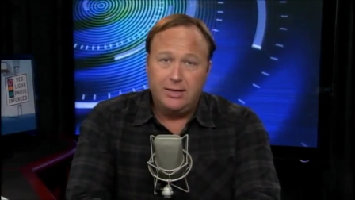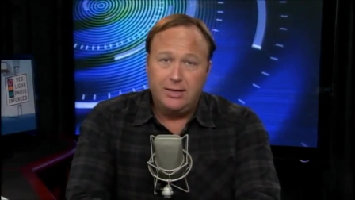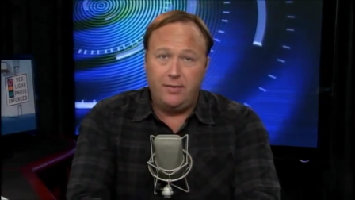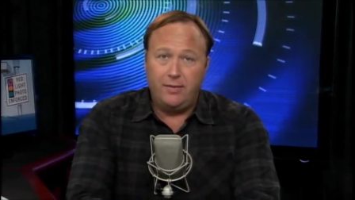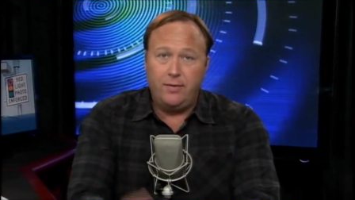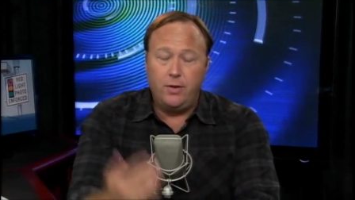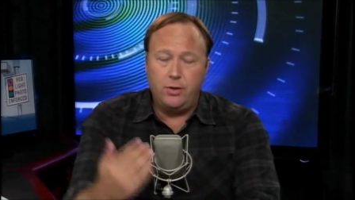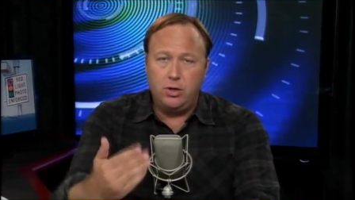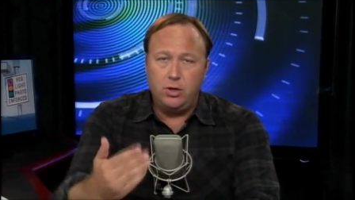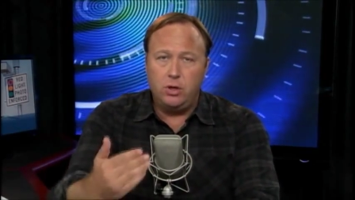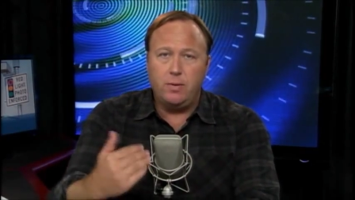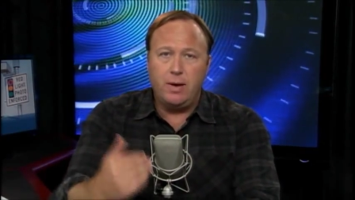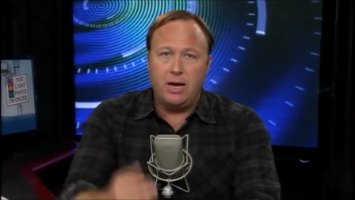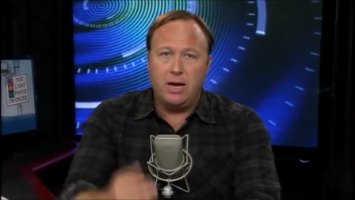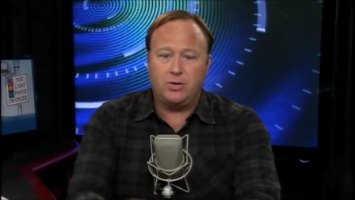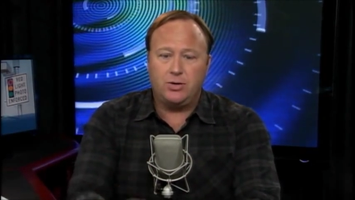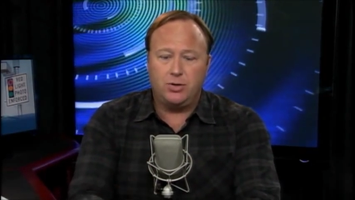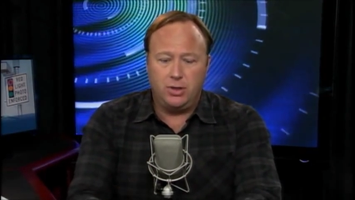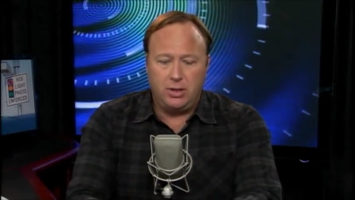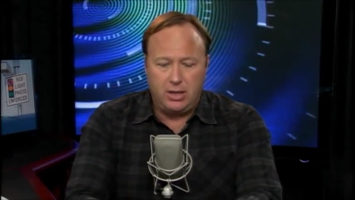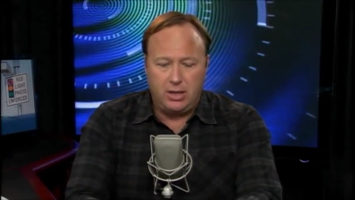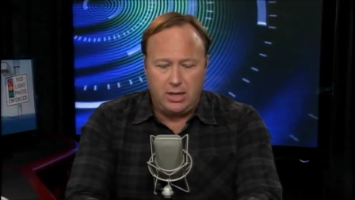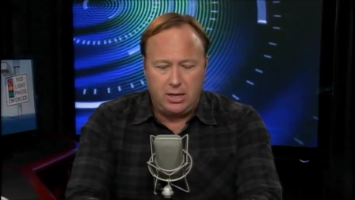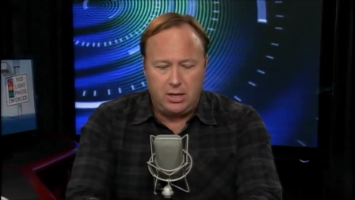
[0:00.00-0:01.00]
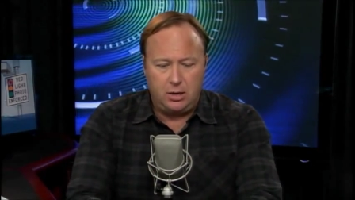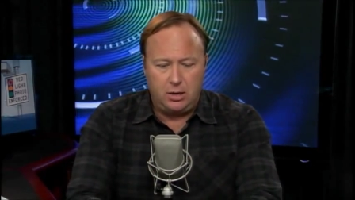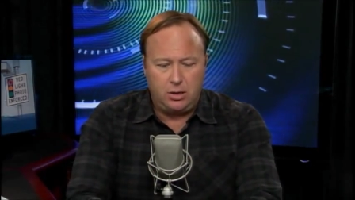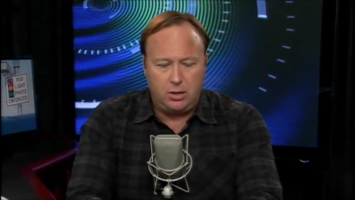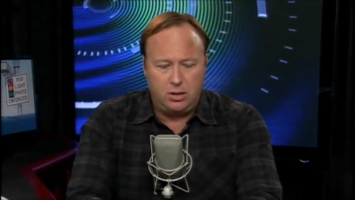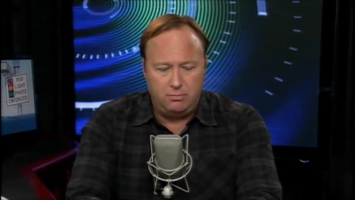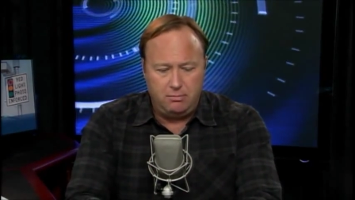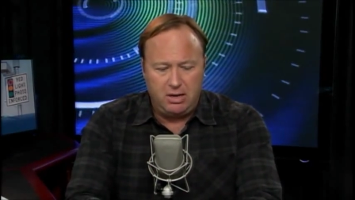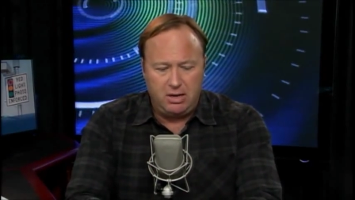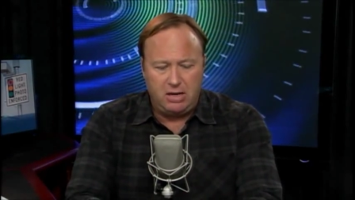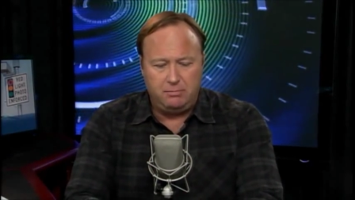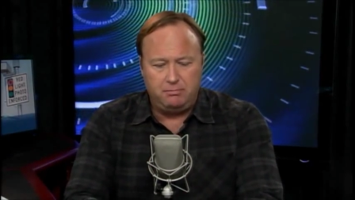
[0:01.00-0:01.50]
And then you actually get into
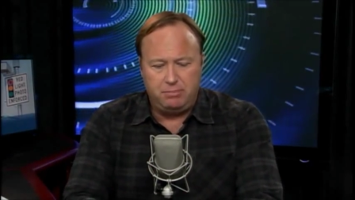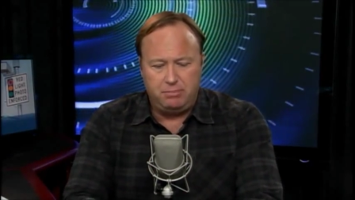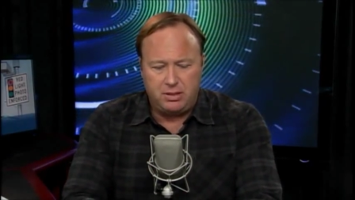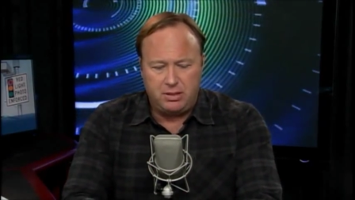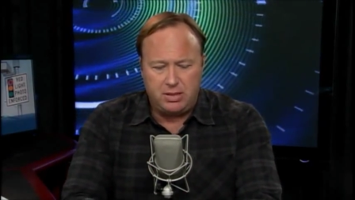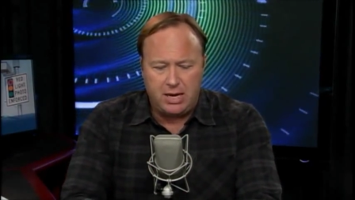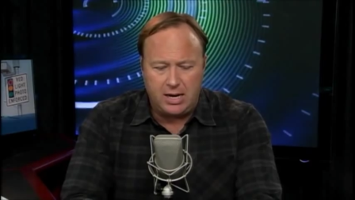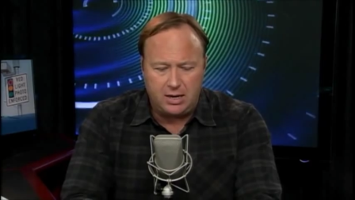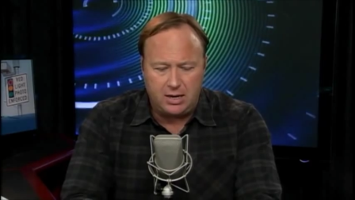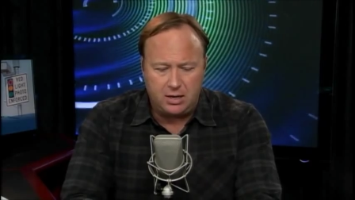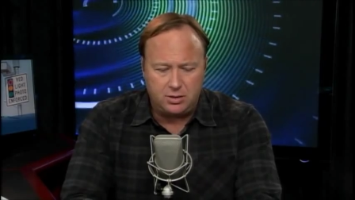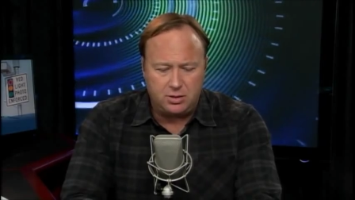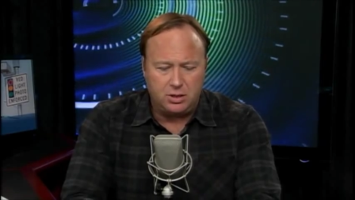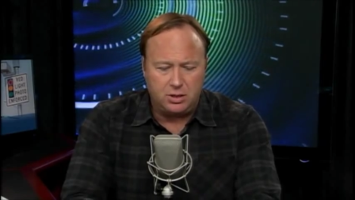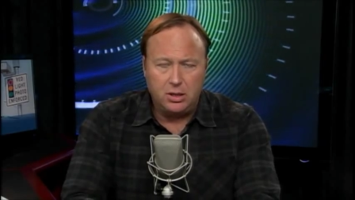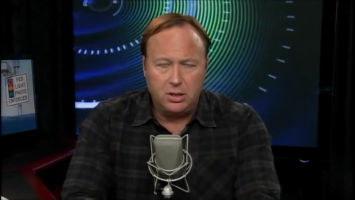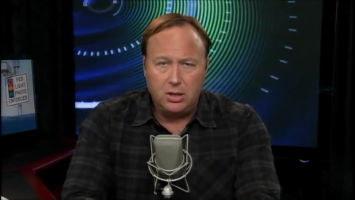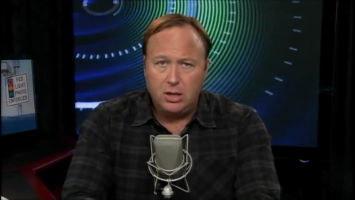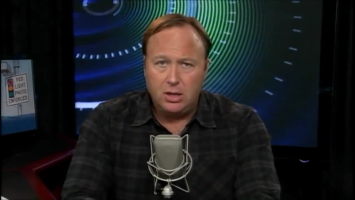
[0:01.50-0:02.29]
the meat and potatoes